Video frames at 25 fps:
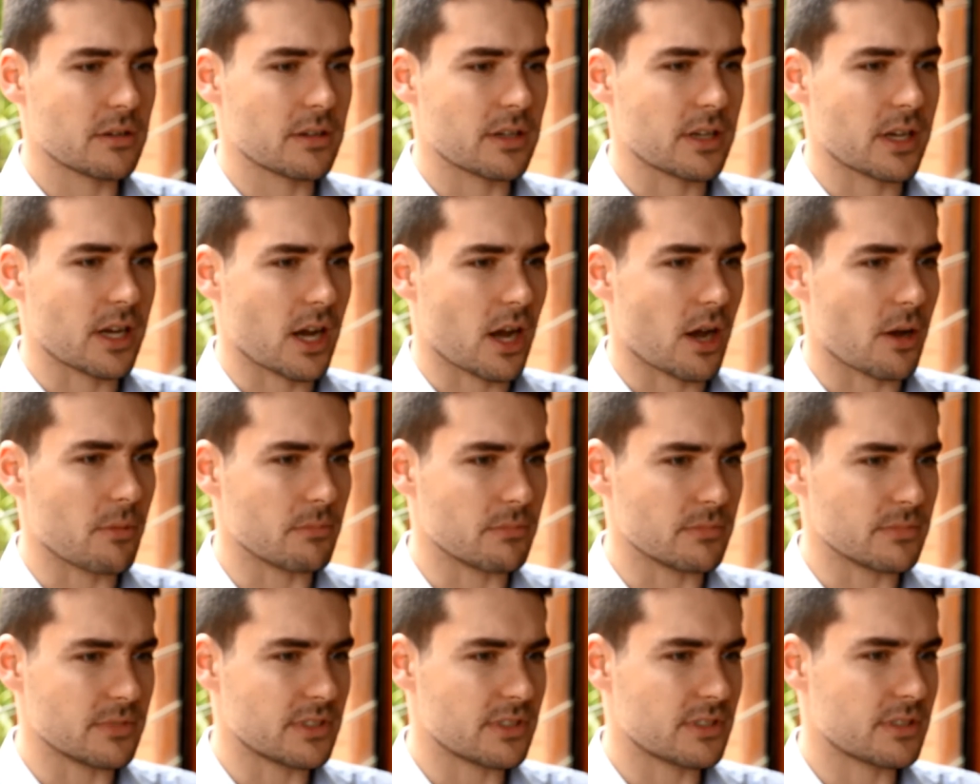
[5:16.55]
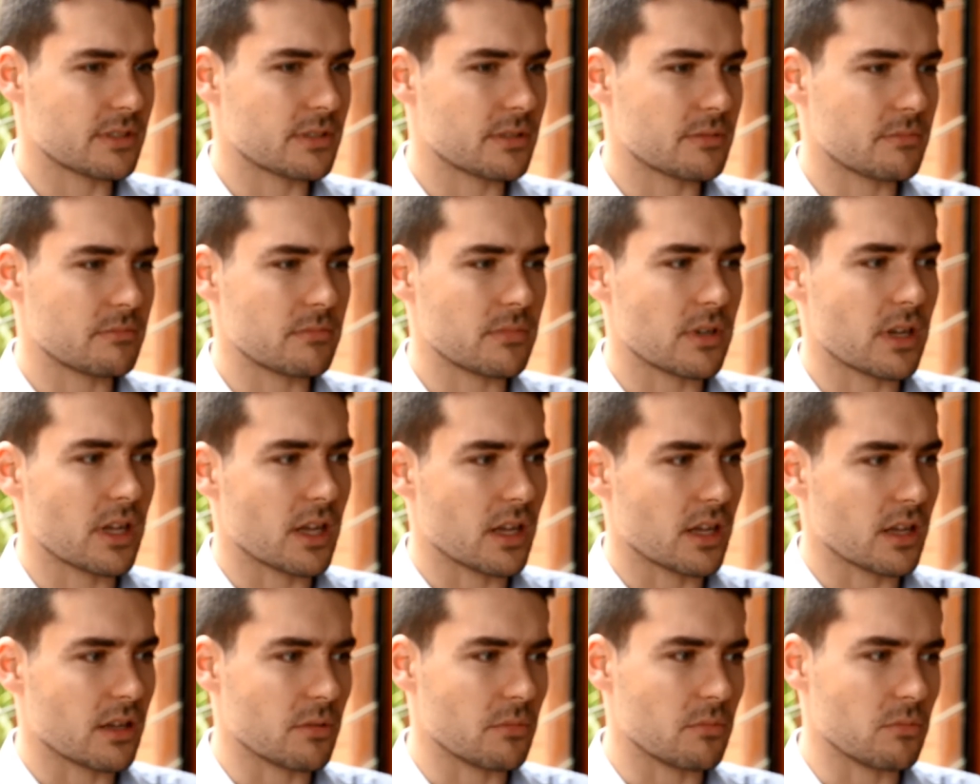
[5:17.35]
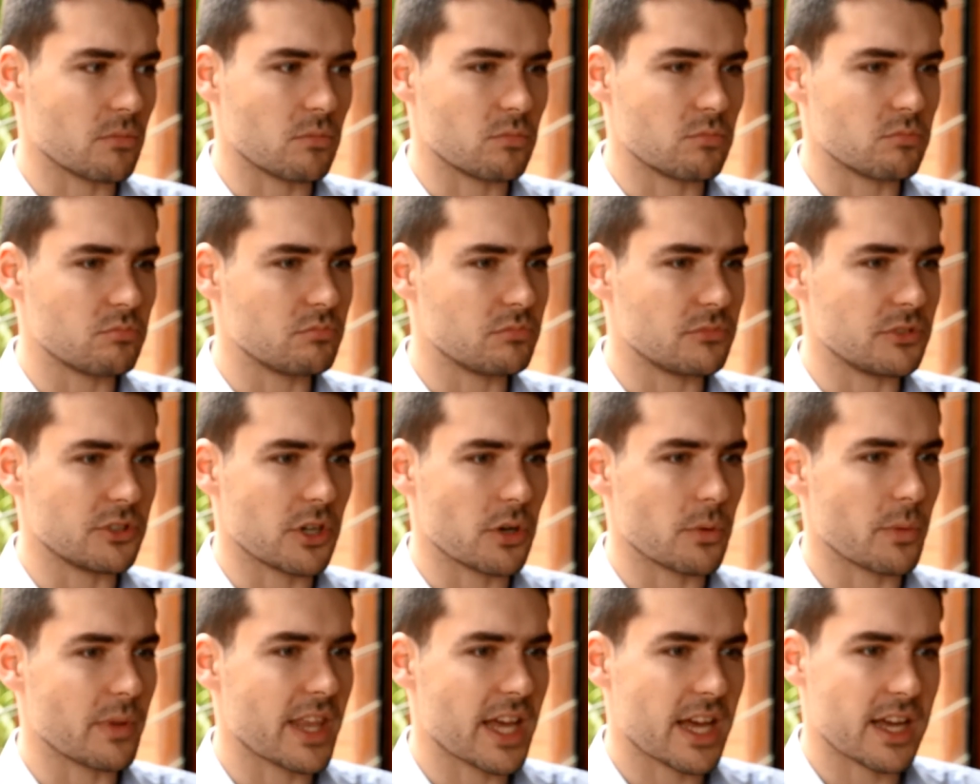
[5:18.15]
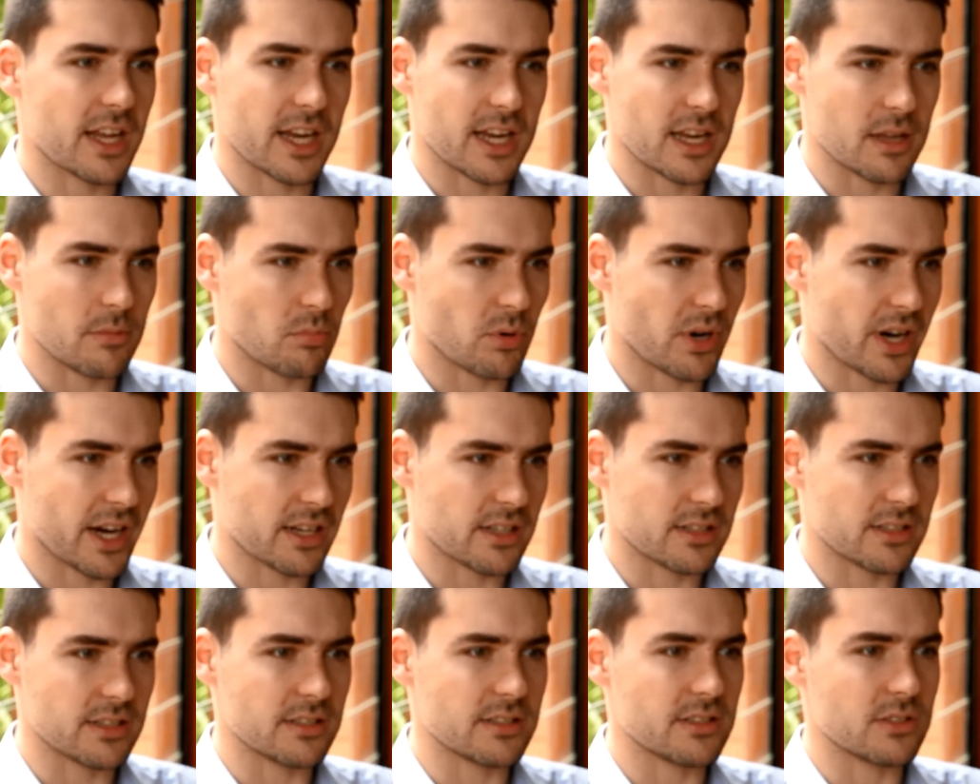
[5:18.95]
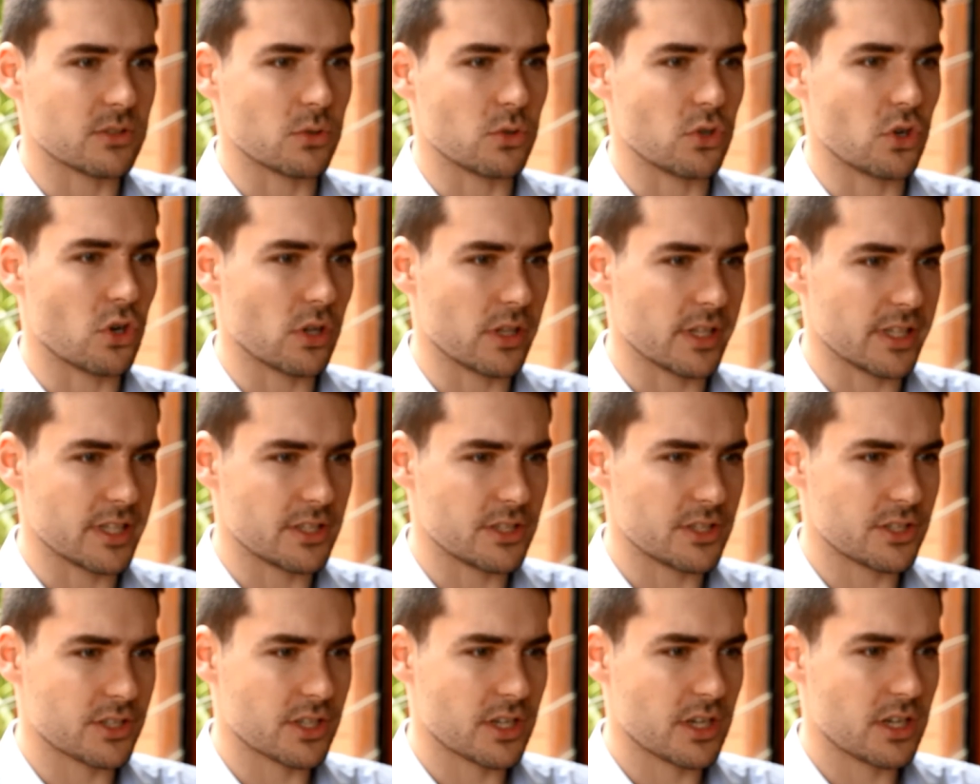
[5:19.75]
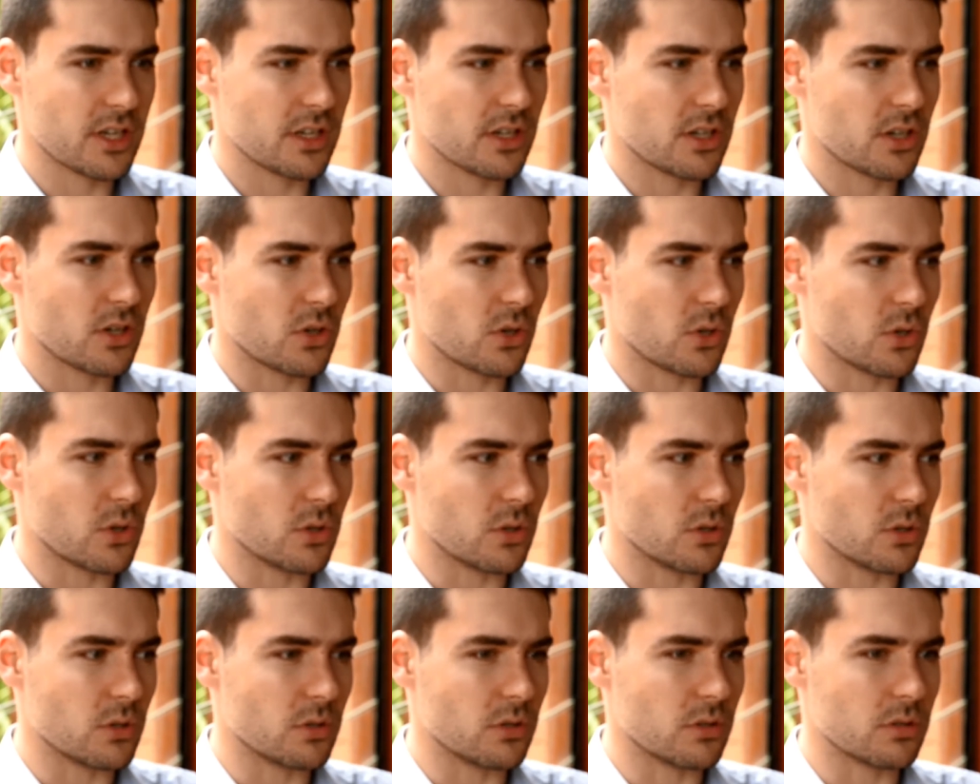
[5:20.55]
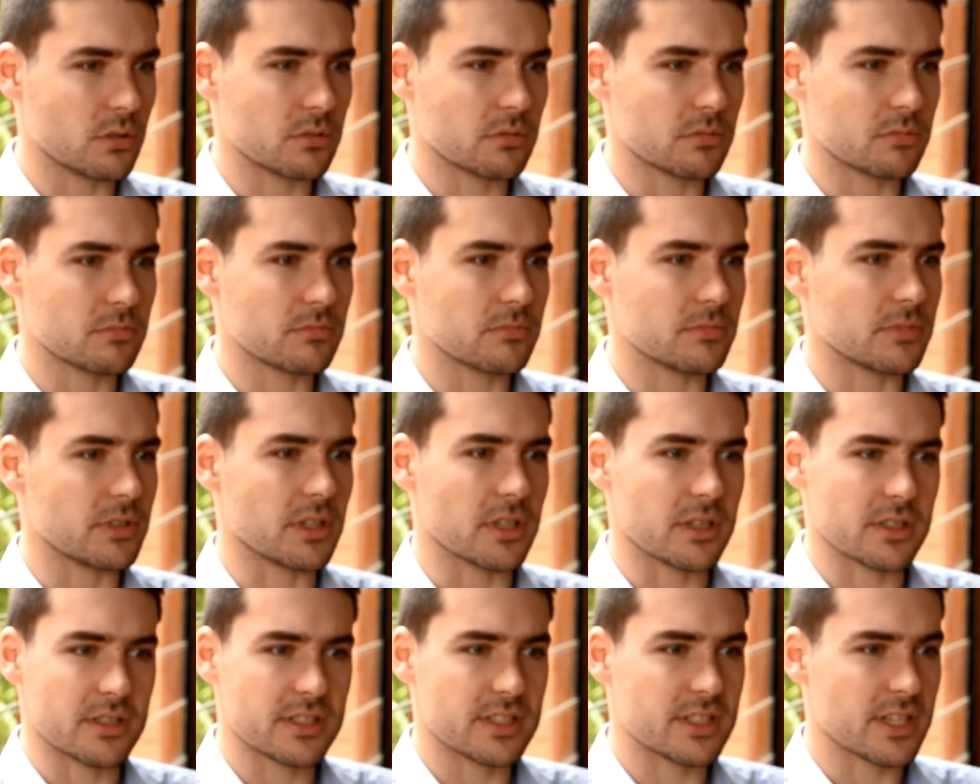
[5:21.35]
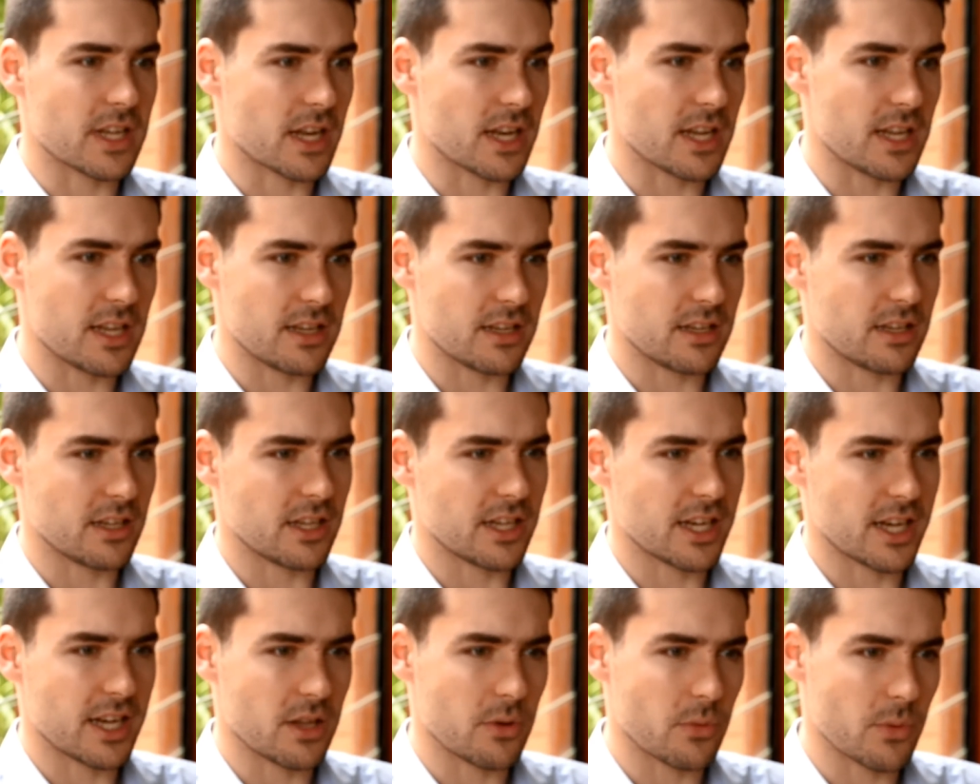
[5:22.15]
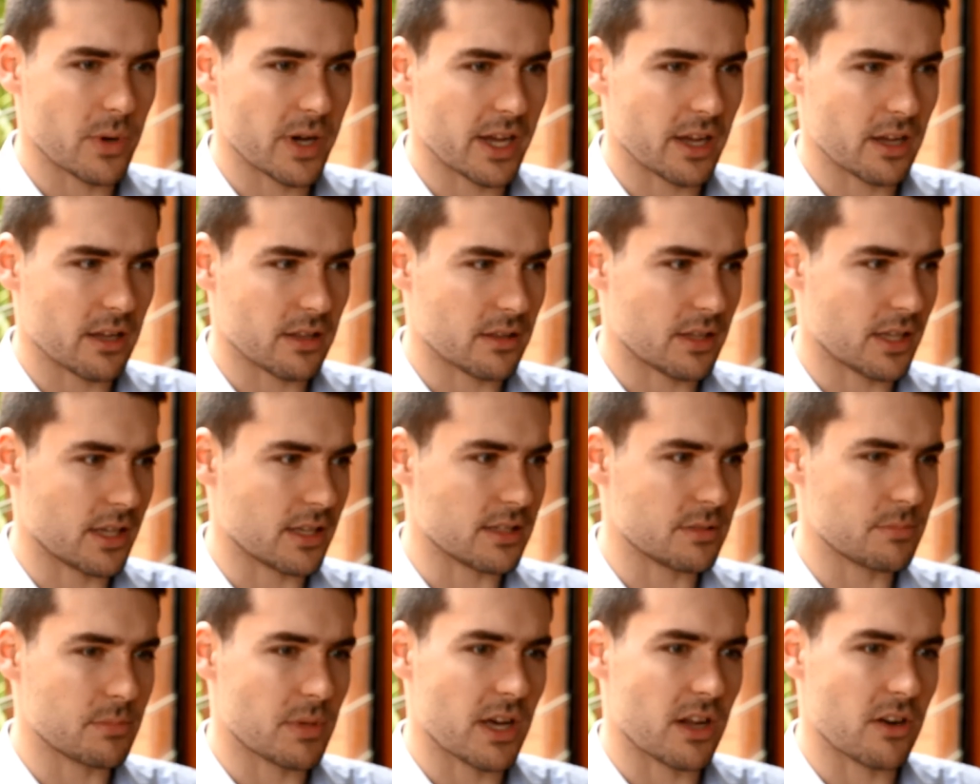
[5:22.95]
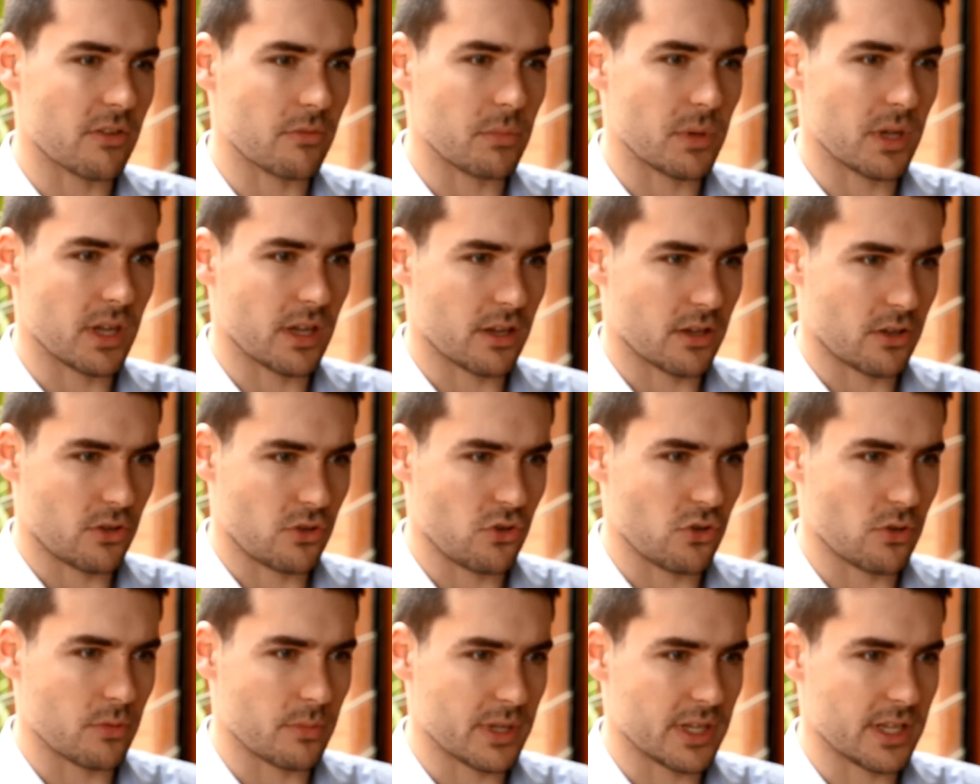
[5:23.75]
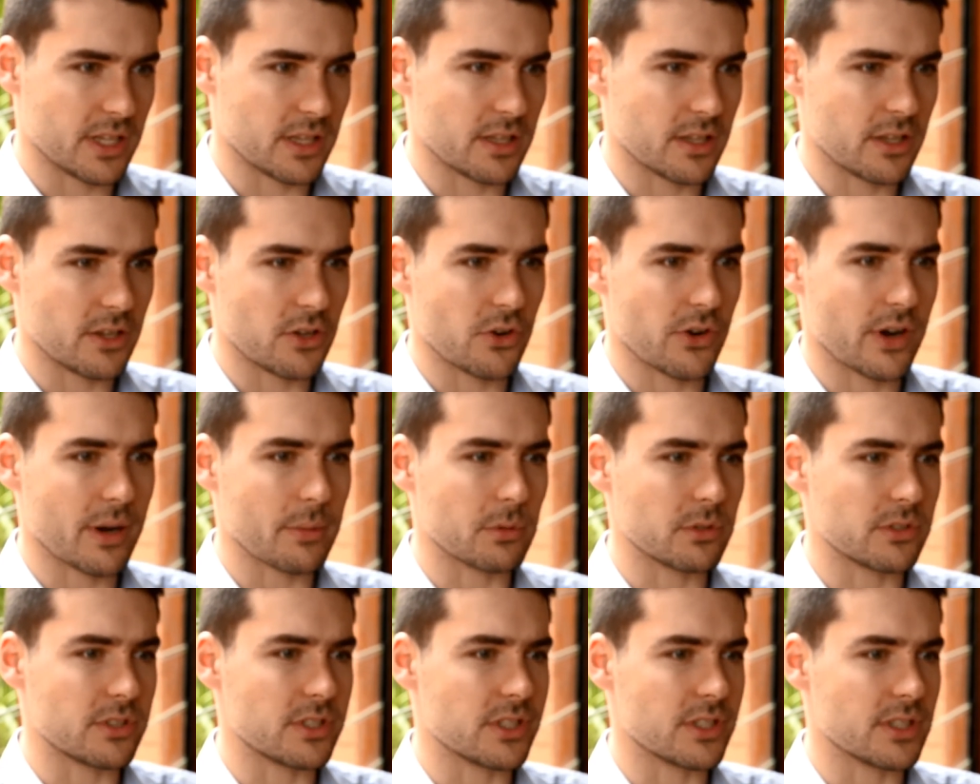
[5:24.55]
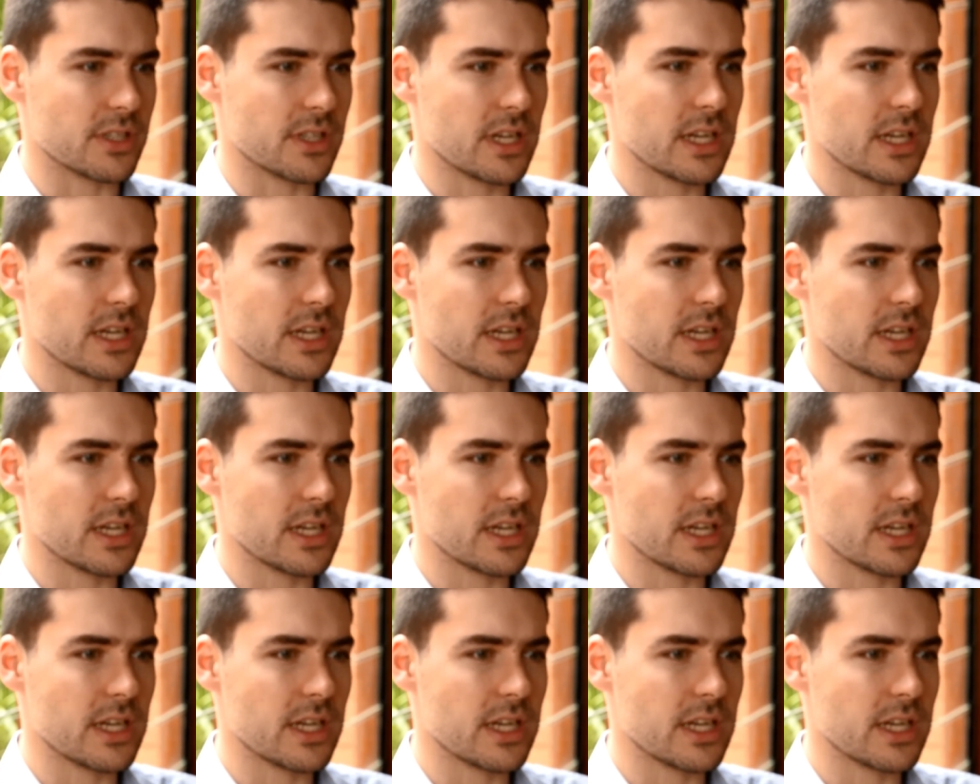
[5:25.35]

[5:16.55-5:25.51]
comes without any practice or knowledge or study in any way. I think it's part of being a human in that you're able to